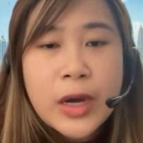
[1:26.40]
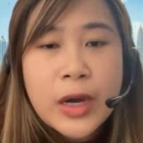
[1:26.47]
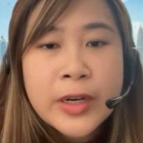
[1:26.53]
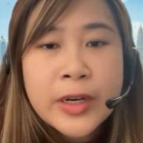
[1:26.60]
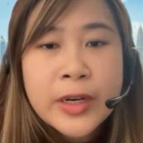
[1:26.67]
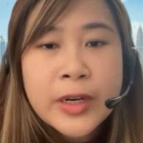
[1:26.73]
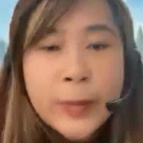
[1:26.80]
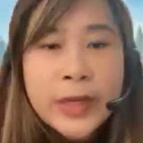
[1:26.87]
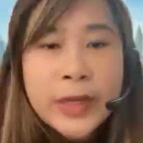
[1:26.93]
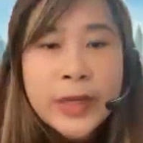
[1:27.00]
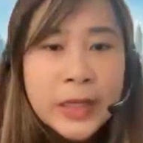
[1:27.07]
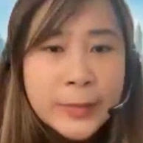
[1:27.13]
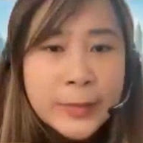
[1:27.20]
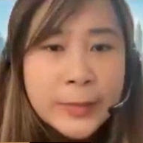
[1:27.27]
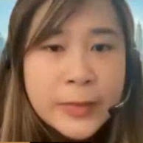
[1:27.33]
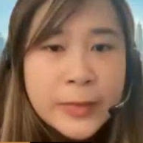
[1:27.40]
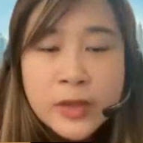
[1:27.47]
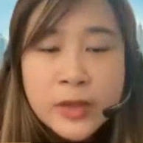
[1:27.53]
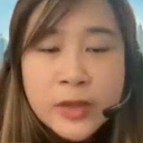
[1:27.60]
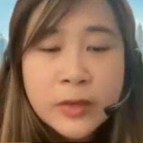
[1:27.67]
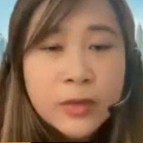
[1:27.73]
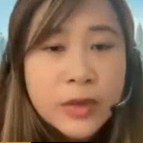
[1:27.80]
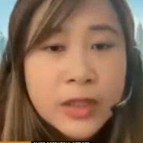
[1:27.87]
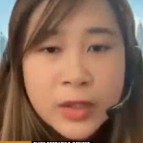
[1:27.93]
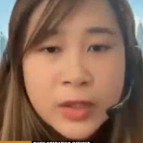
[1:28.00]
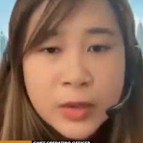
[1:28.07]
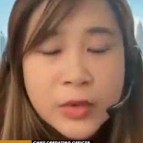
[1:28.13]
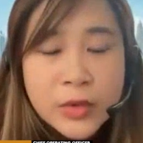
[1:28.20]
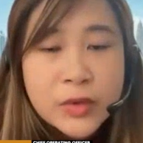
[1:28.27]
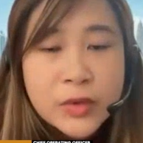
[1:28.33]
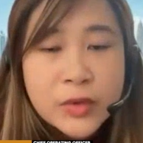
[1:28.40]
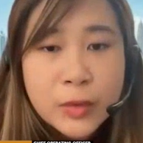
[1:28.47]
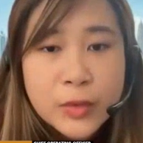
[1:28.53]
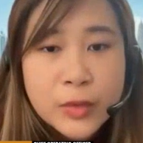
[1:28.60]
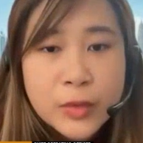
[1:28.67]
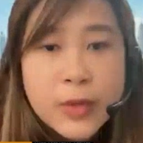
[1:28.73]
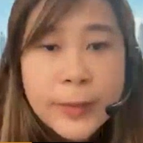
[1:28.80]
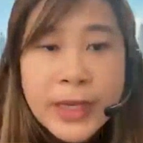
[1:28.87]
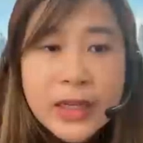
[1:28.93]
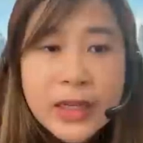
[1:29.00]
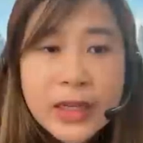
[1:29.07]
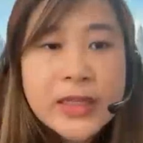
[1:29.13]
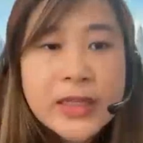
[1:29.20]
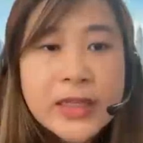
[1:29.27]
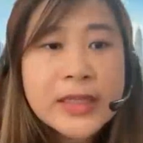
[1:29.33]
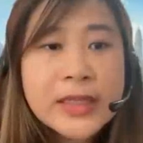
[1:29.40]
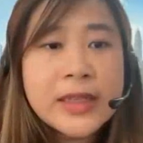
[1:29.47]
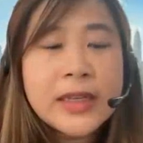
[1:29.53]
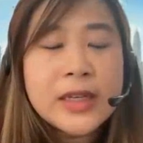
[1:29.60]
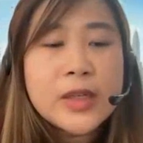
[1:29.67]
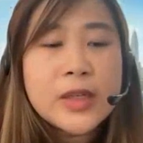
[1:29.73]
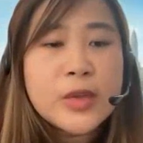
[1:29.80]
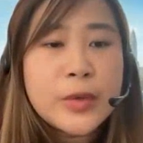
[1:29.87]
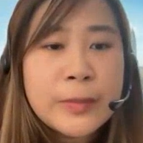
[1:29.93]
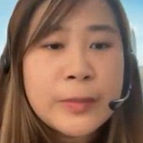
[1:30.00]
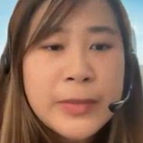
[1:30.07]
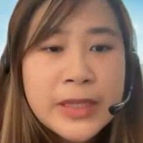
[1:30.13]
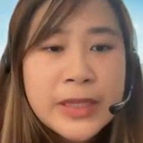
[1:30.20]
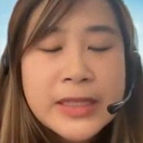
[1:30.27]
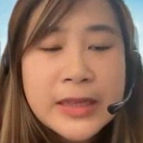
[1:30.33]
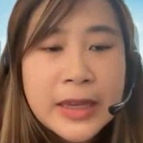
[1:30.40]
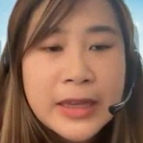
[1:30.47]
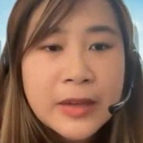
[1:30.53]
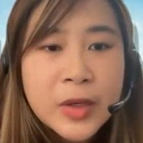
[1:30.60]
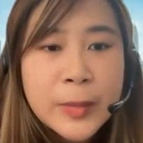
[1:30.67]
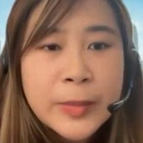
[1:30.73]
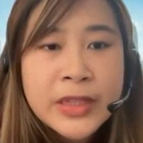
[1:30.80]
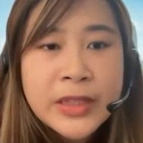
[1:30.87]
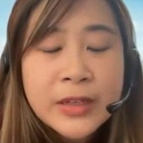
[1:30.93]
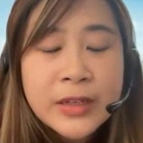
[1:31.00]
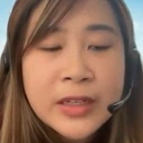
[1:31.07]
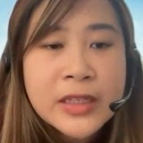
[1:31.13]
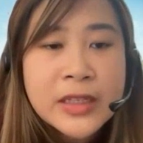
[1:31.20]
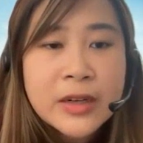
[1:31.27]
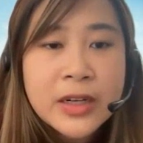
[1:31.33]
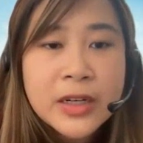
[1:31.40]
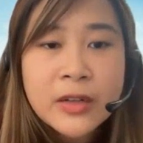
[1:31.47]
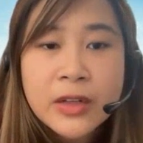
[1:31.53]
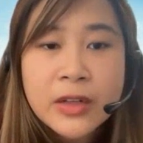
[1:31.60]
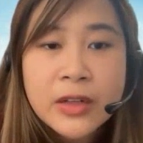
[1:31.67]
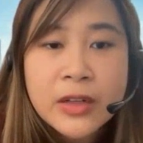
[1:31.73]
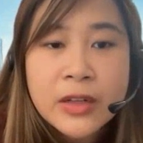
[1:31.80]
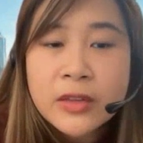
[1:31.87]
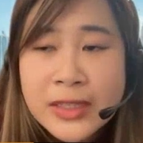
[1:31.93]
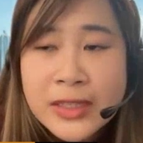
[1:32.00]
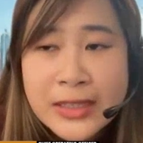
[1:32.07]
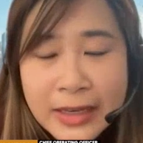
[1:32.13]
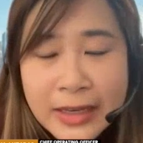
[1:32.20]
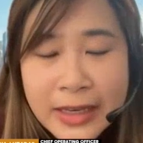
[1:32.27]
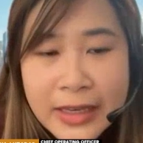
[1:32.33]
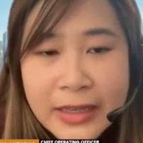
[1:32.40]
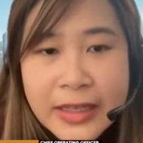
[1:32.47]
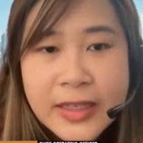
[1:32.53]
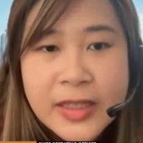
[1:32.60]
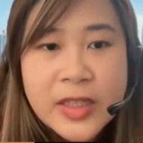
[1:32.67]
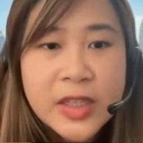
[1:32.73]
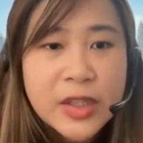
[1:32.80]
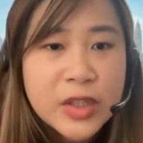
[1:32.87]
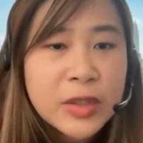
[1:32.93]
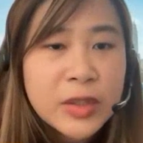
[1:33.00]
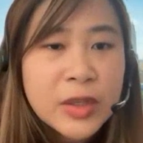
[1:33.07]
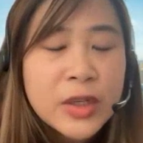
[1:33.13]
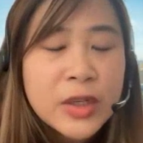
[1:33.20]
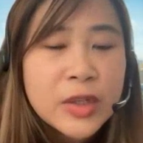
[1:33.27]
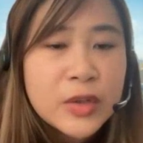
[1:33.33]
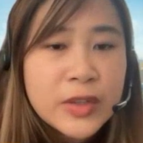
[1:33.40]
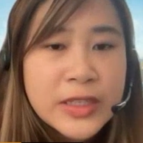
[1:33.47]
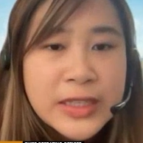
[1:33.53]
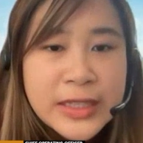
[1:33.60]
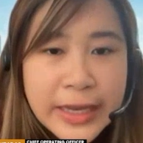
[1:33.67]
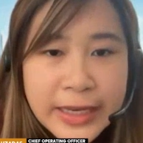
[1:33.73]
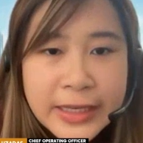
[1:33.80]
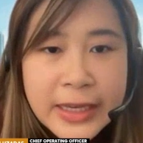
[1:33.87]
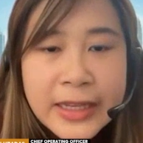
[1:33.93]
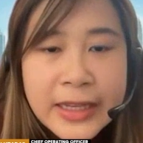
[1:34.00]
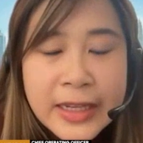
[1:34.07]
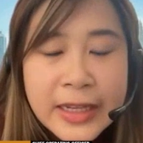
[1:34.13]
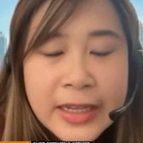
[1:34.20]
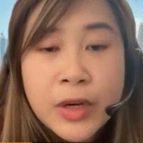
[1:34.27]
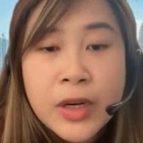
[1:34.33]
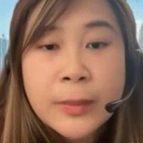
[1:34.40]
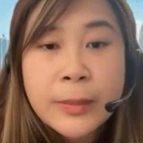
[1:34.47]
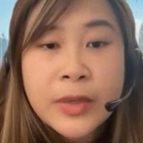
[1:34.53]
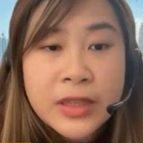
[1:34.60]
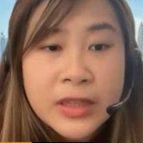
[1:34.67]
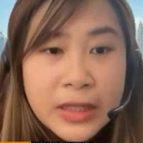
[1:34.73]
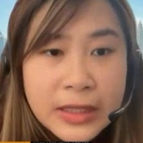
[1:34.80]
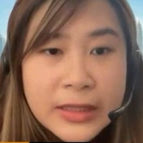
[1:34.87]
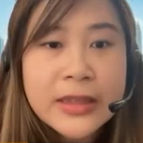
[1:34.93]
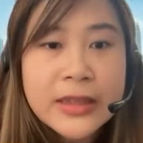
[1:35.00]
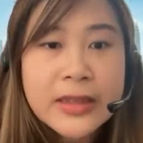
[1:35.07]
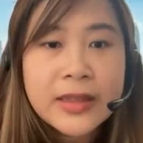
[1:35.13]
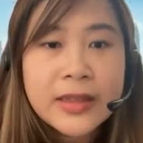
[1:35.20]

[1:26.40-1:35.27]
So our sodium ion chemistry do not use those metals. So it means that our materials are non-toxic and easier to recycle and more abundant.